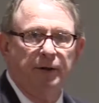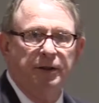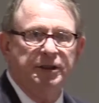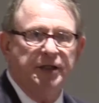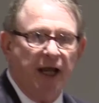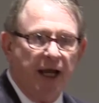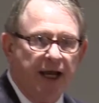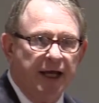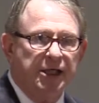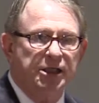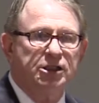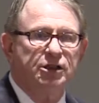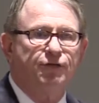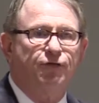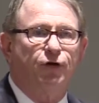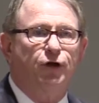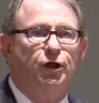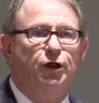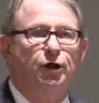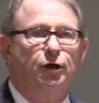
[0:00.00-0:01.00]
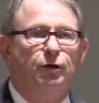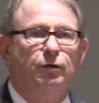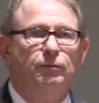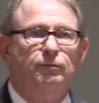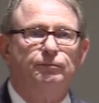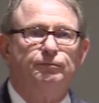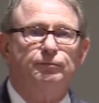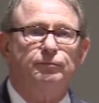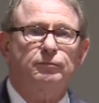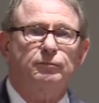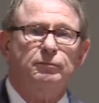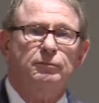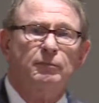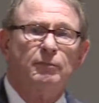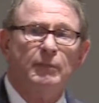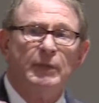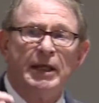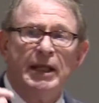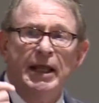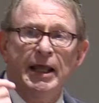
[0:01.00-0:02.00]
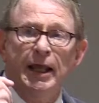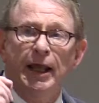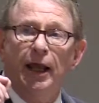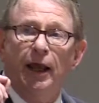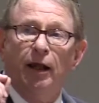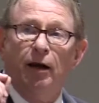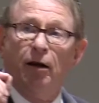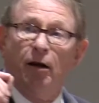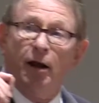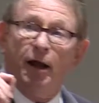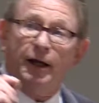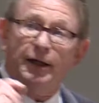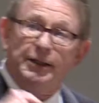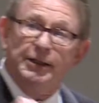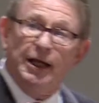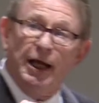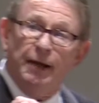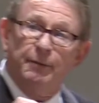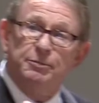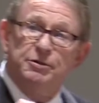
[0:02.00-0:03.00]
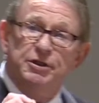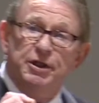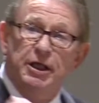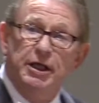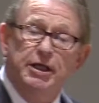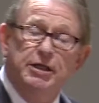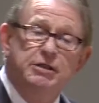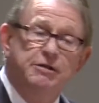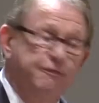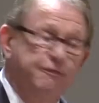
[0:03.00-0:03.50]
task for you. And a lot of times these